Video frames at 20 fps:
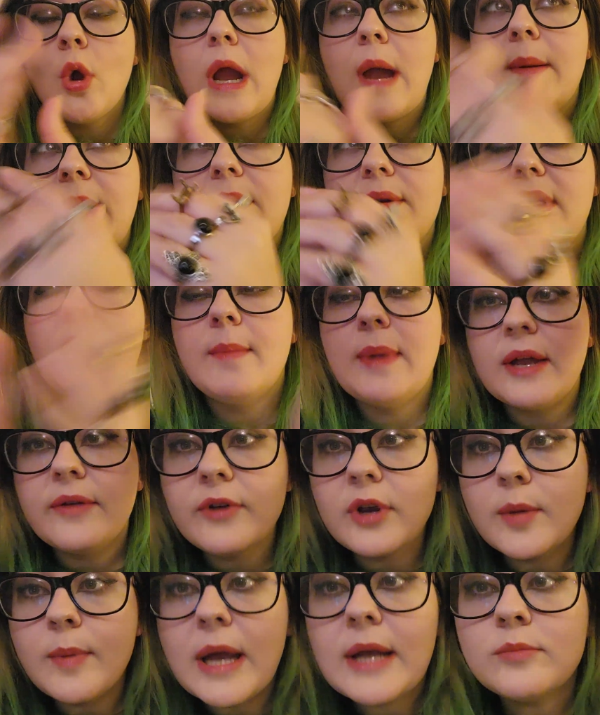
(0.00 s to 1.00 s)
How many would that make
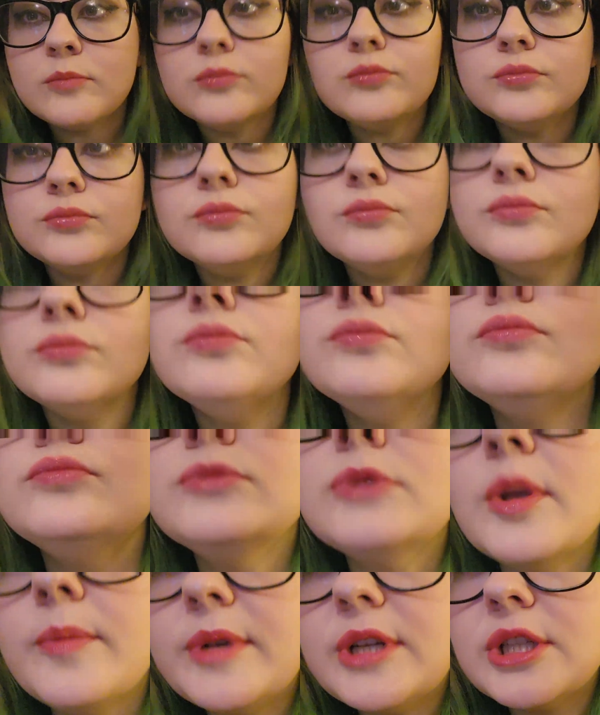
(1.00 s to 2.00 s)
for your brain?
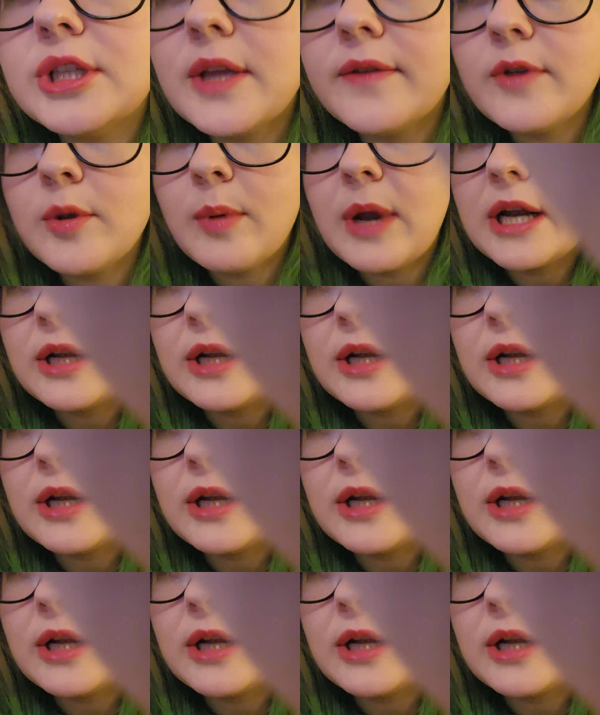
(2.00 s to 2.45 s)
Mm-hmm. Let me just give your